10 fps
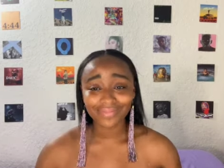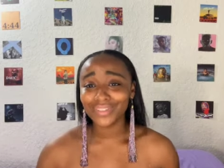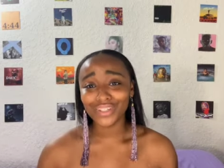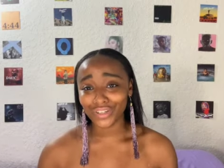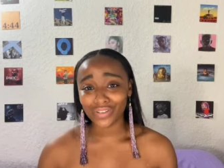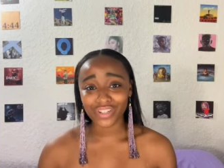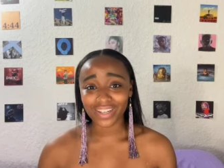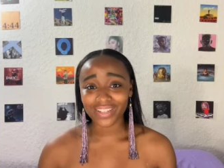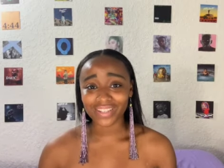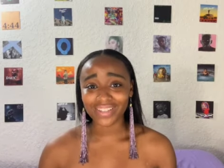driver's
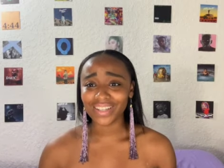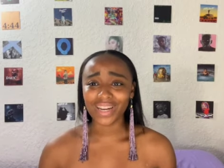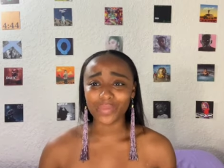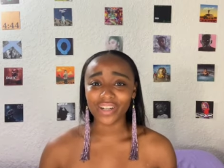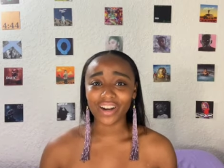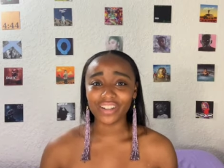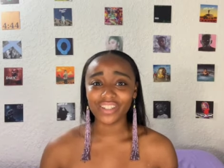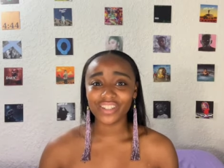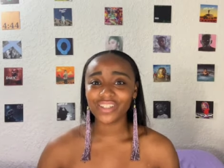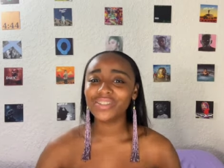license, and I'm in college.
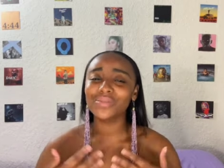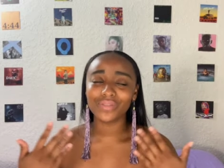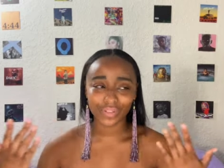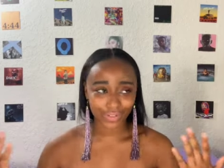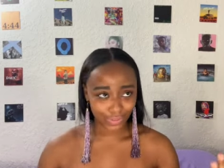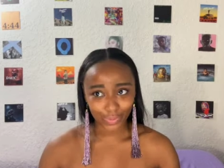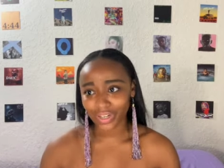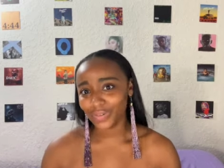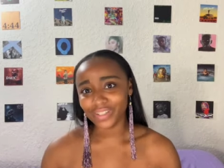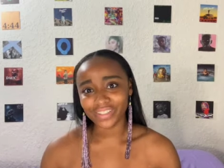
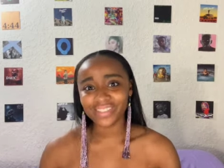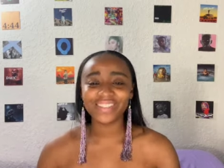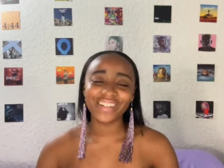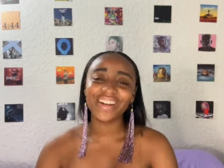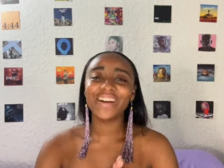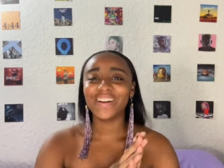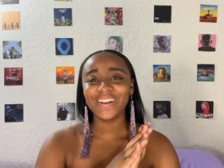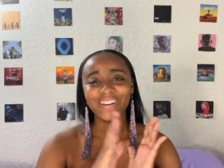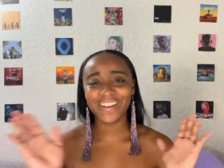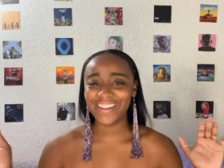twenty-one.
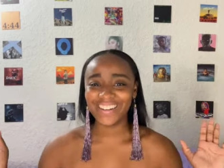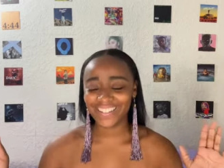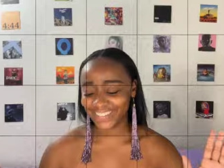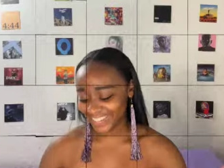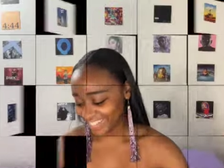Okay, next question.